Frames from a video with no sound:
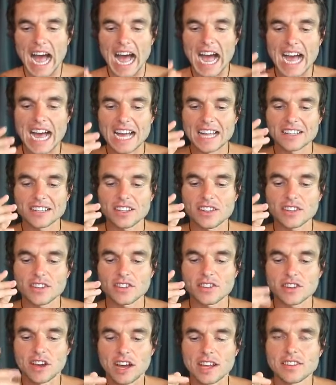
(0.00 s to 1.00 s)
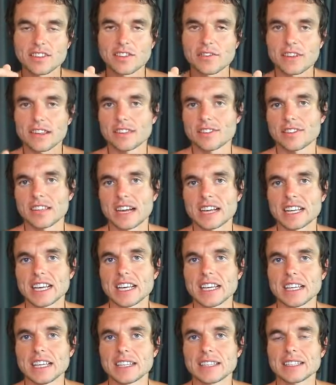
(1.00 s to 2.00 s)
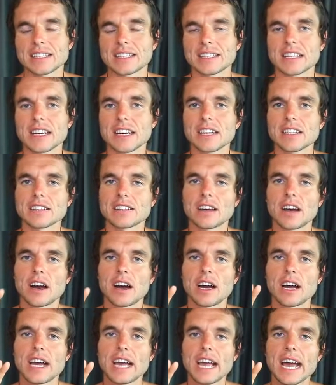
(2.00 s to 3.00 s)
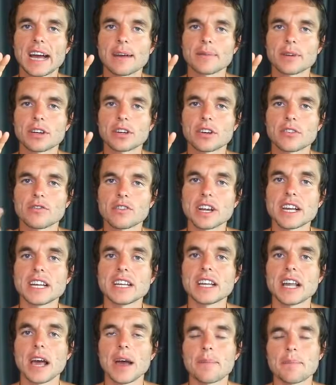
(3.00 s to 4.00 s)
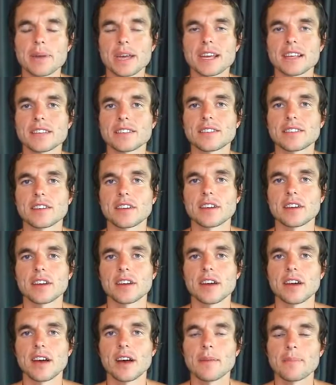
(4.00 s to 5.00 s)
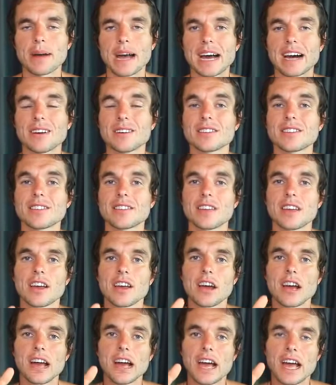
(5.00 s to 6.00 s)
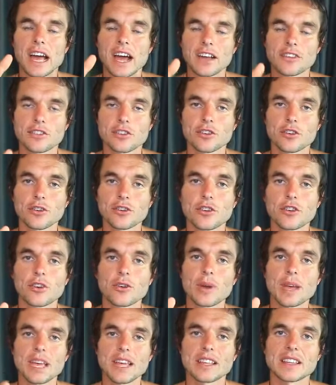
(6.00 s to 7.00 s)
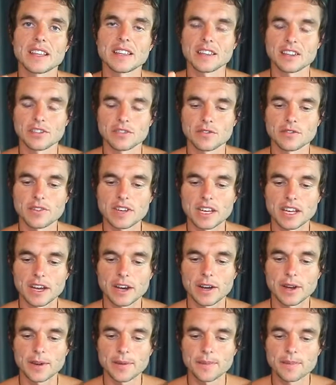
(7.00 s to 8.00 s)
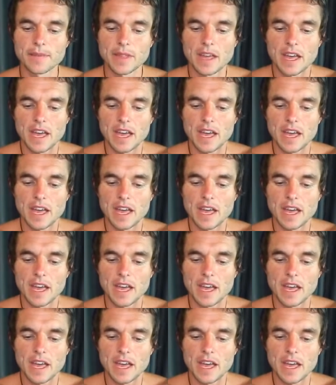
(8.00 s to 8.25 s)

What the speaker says: And the scientific study that I am going to read a bit about to you in this video,